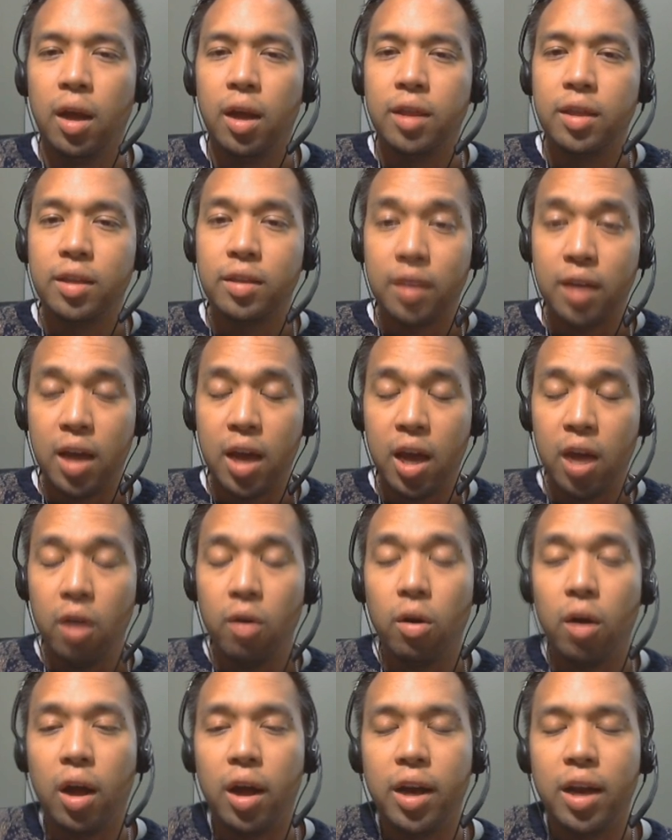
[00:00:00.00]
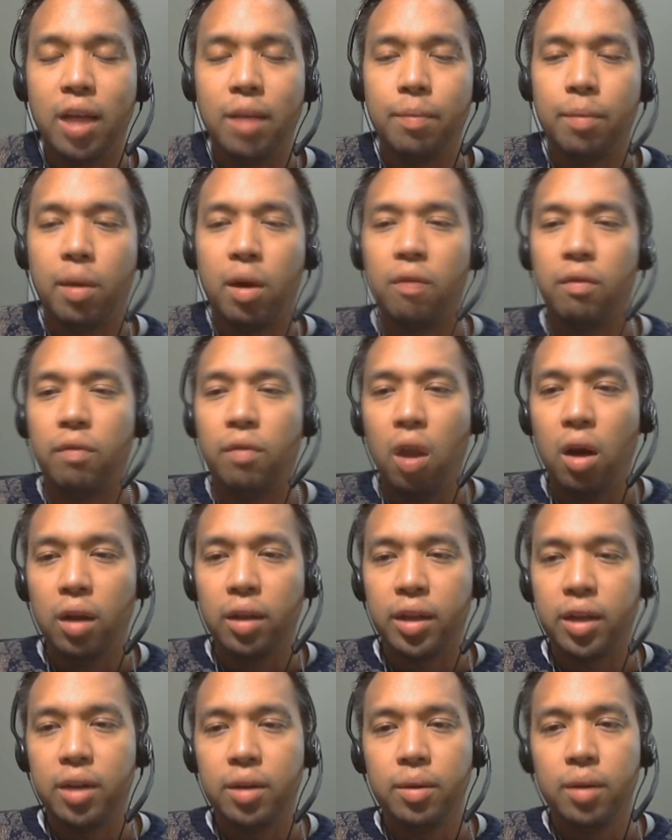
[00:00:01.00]
The Saharan and
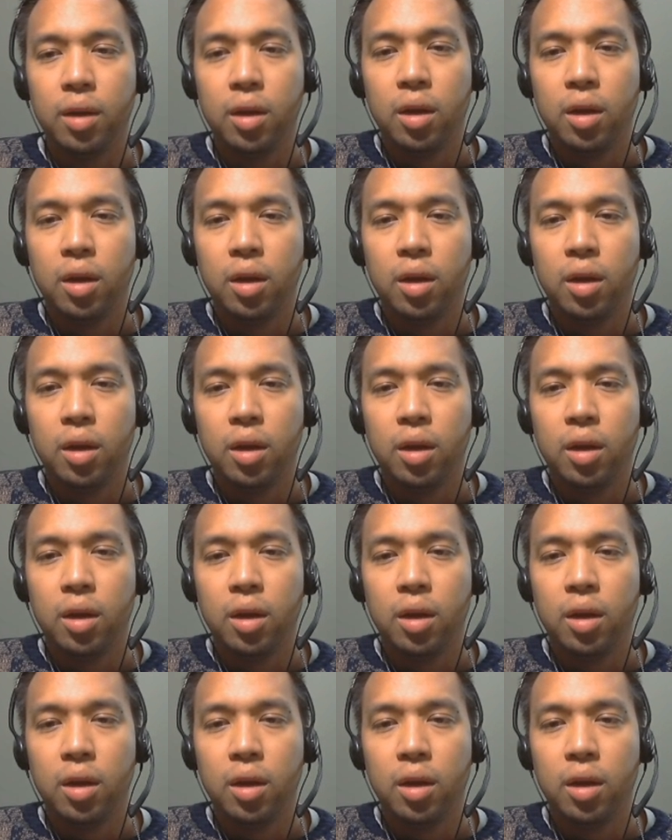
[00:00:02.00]
Parvalin.